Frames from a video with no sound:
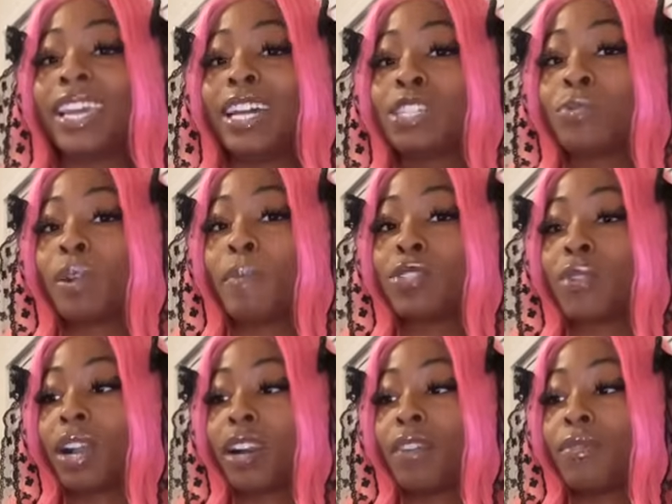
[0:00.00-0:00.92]
I just want to make sure
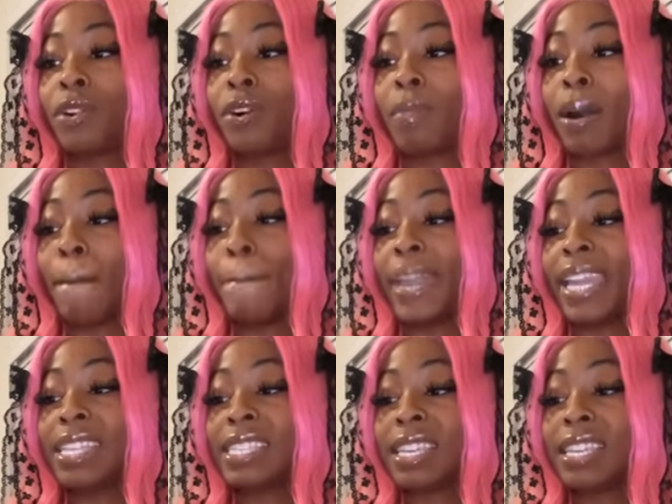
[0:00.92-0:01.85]
I covered all my
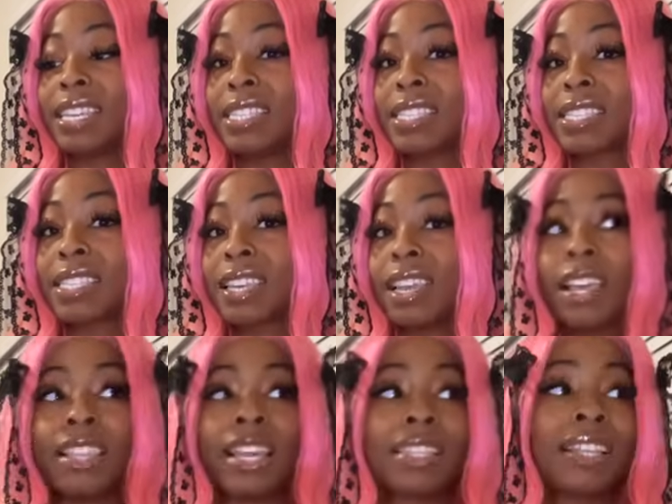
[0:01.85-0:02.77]
bases.
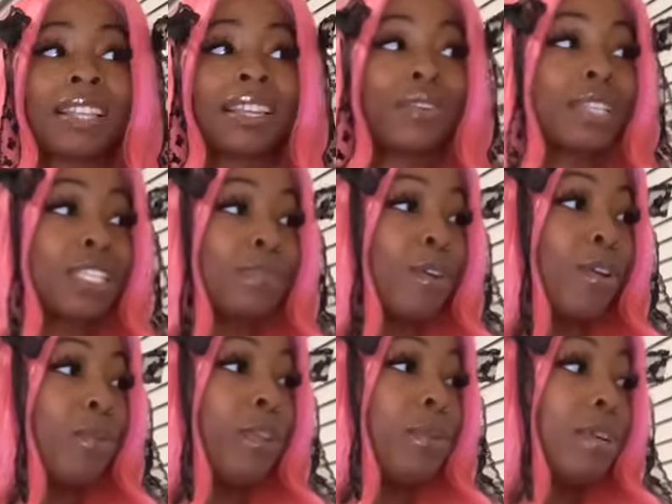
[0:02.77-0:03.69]
There's nothing else that
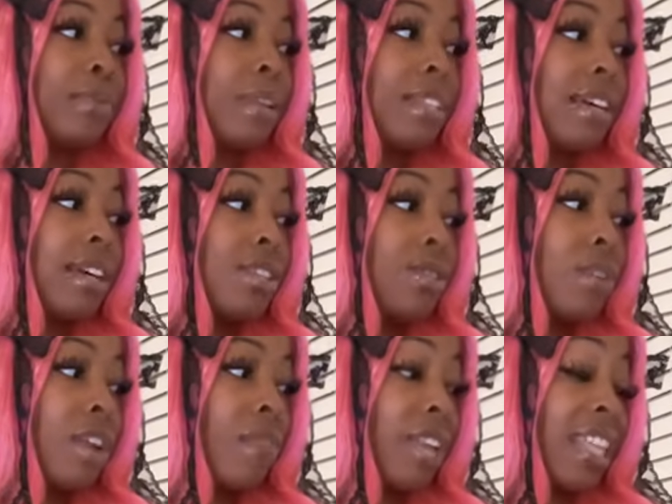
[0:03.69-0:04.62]
spirit really wants me to touch
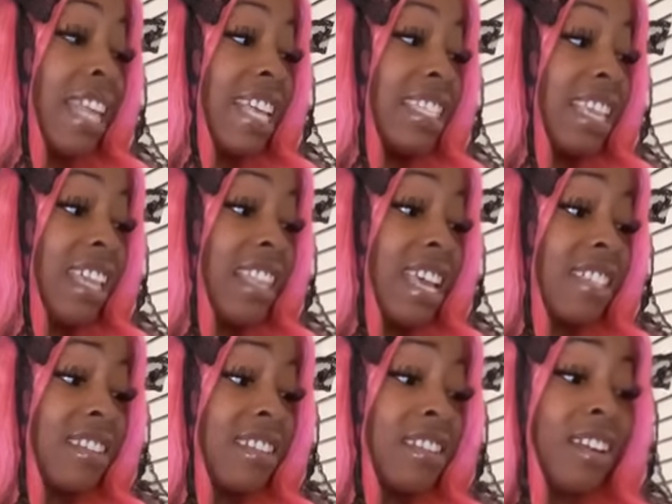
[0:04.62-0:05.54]
on. I feel like that's it. That's
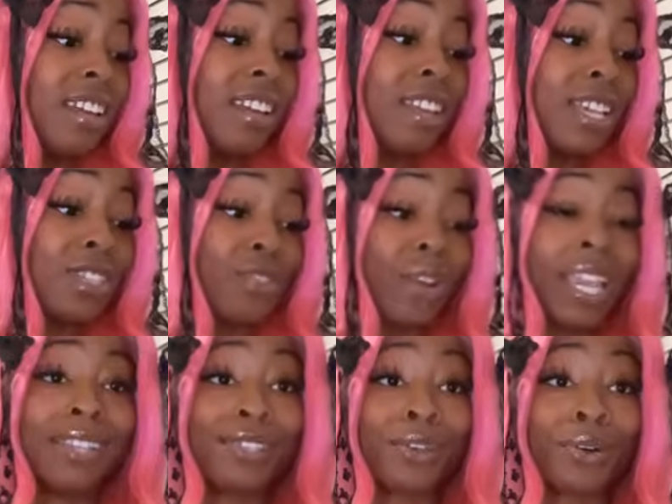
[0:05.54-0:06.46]
good. That's
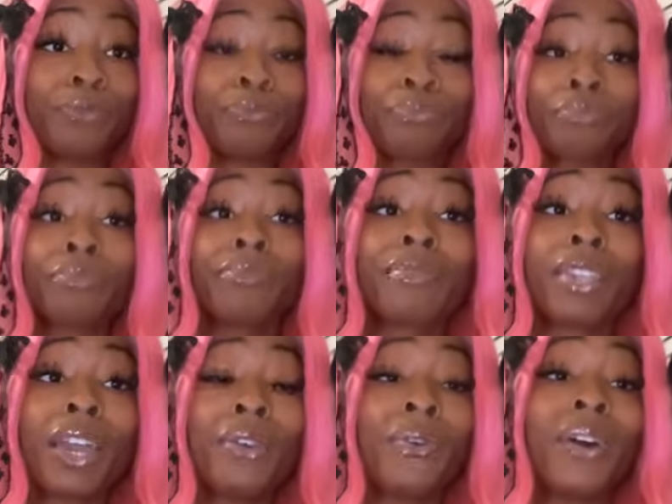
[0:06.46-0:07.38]
great. So,
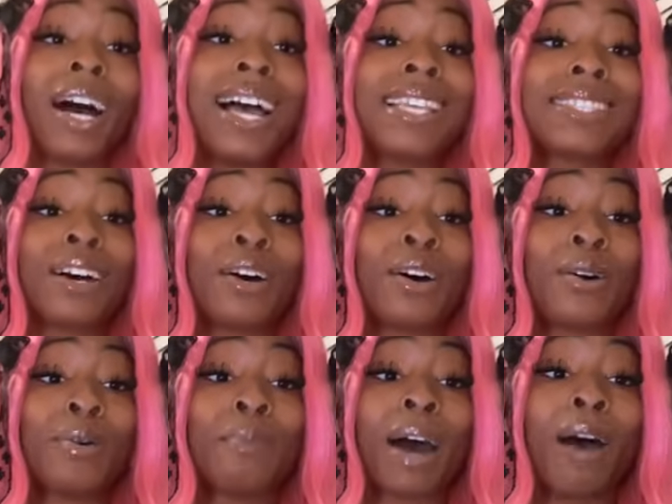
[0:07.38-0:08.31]
you guys,
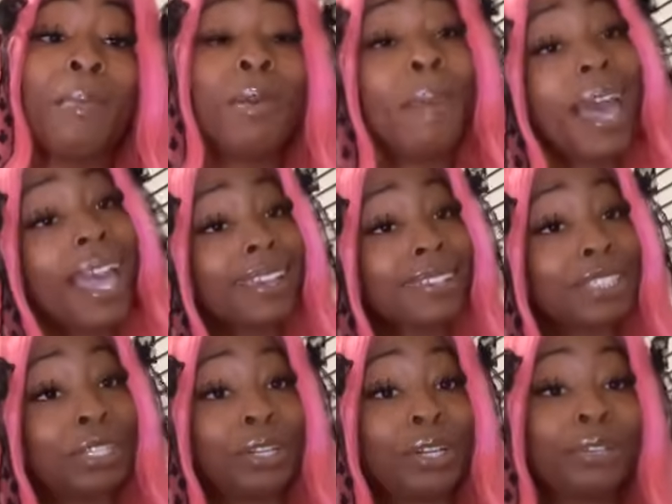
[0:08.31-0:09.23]
um, I'll be back.
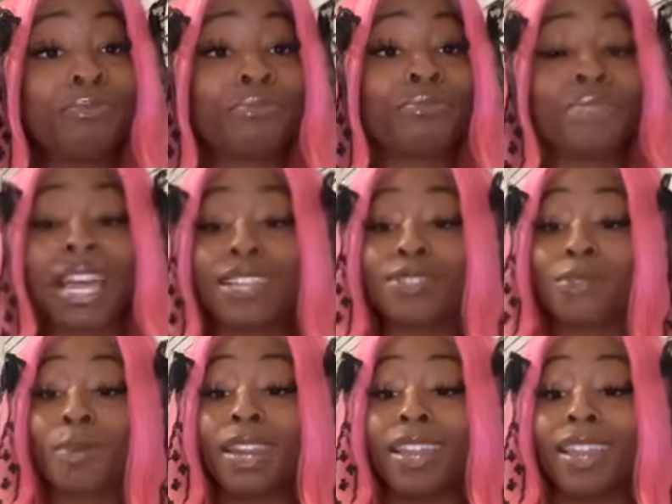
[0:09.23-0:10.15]
You know, that's the
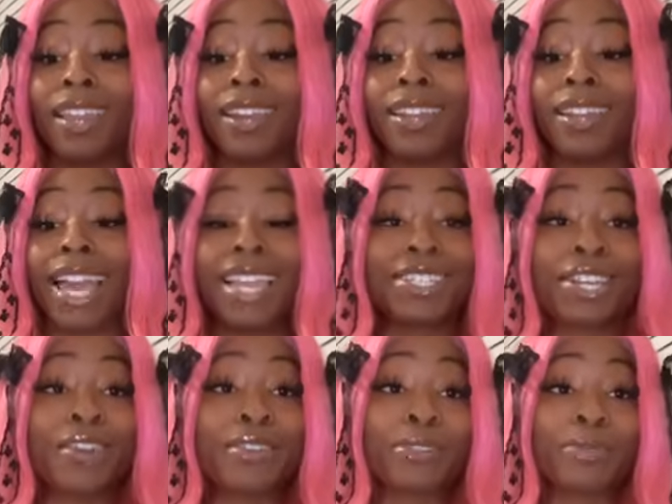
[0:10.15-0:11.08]
reading. Like,
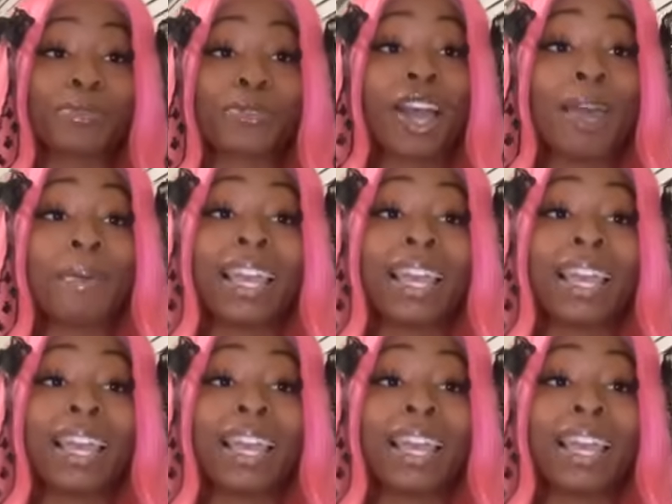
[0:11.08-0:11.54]
share, and subscribe.